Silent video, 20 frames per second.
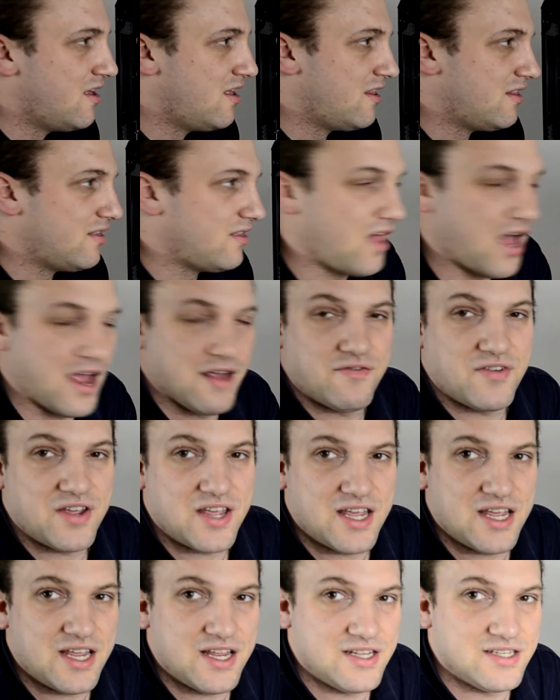life
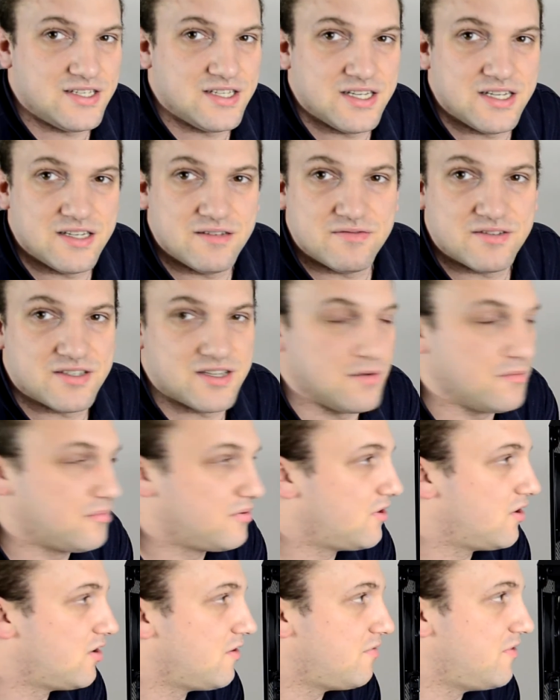easy,
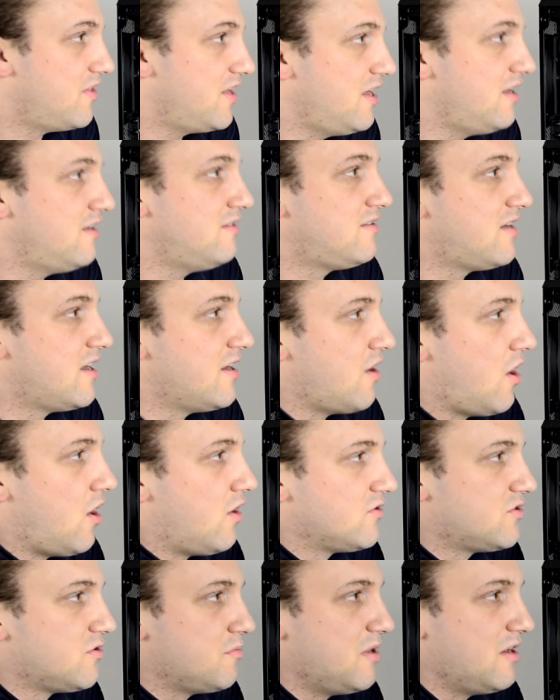simpler. These can
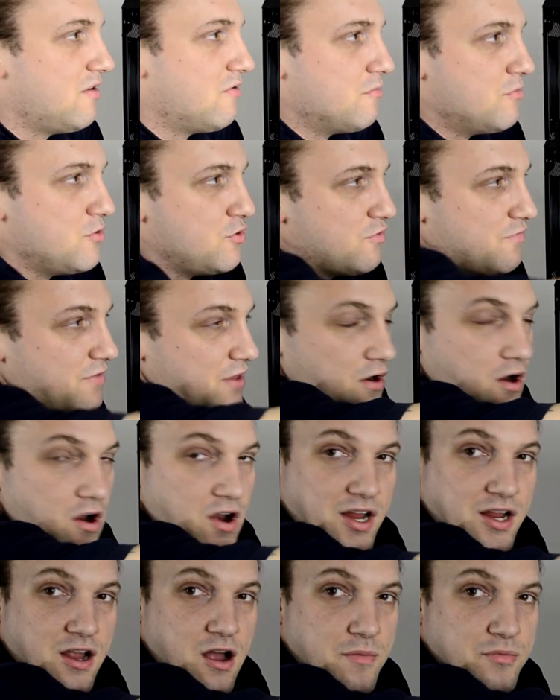also be removed. There are
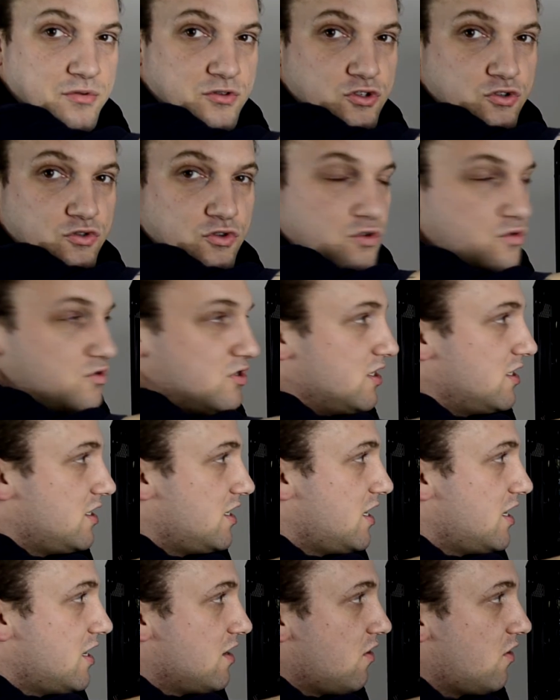a couple screws in
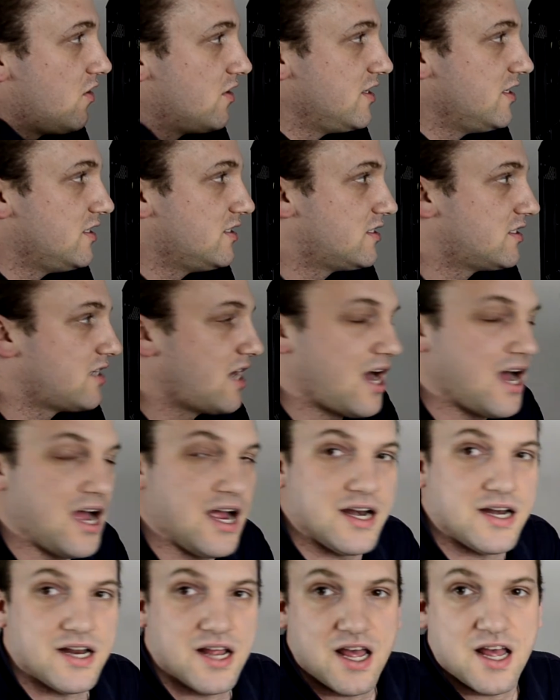here on each
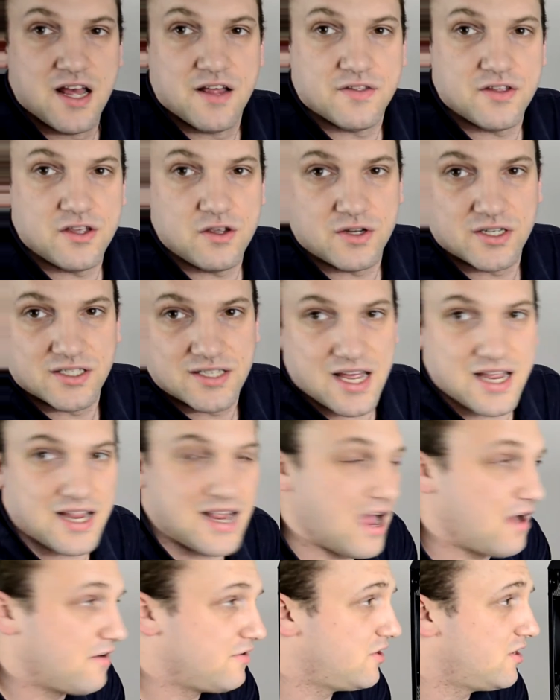side that you can take
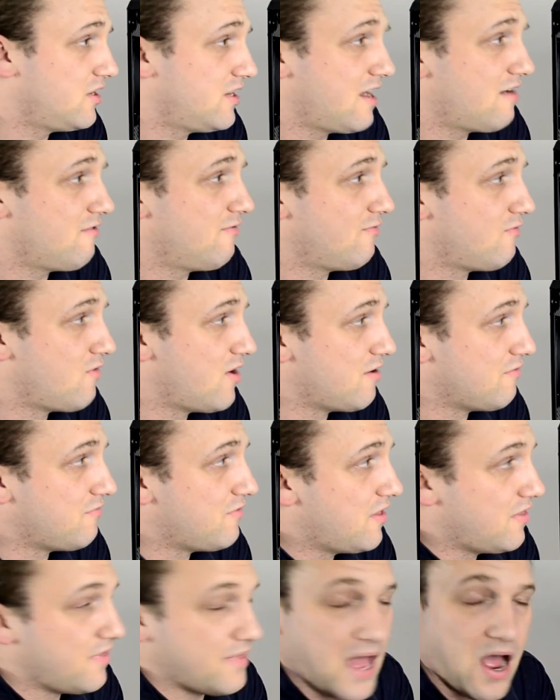out, and you can get rid of
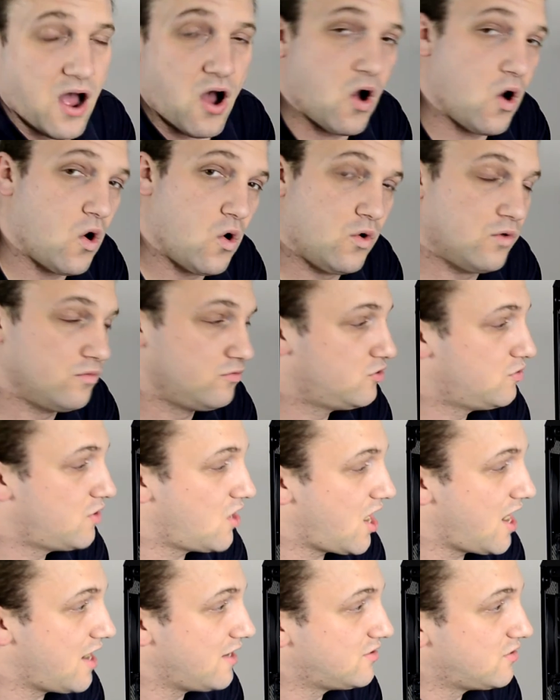that whole
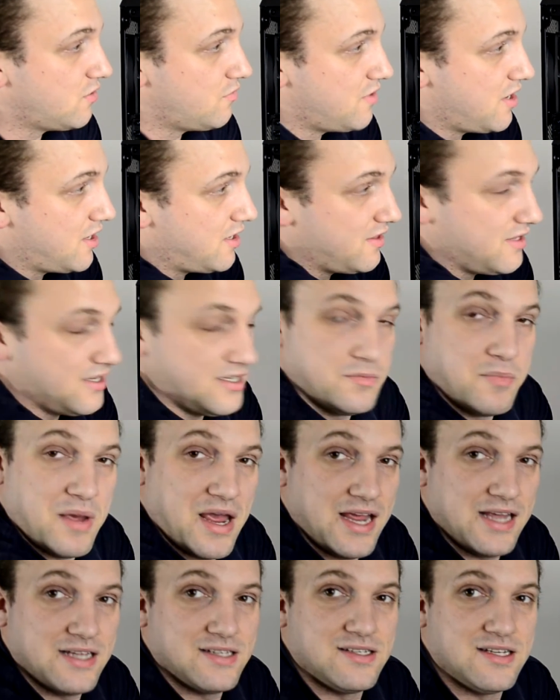tray. So none of these
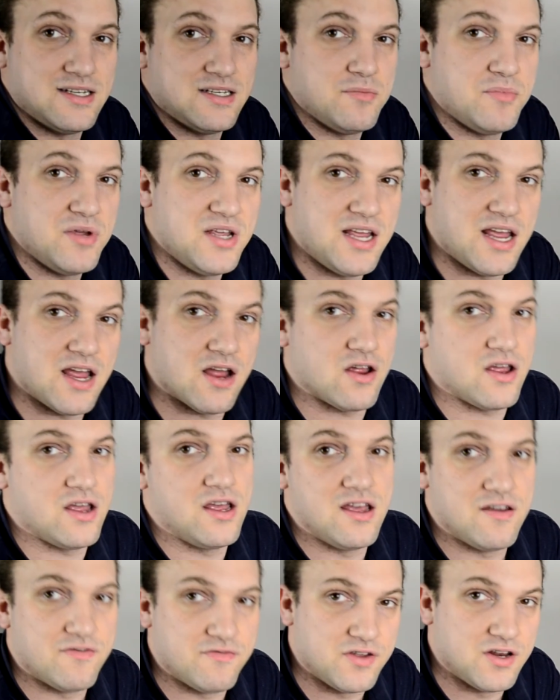bays need to be here
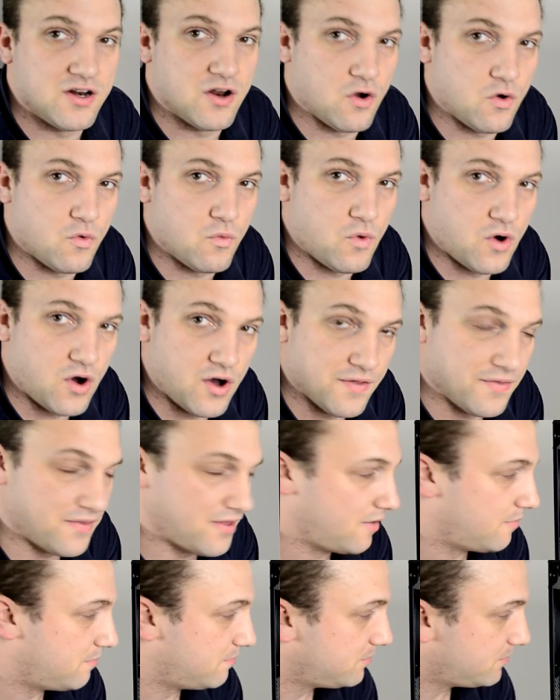if you don't want
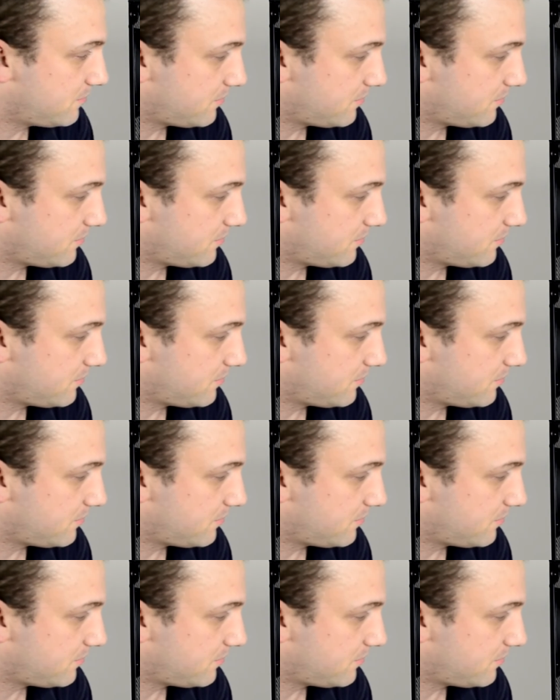them.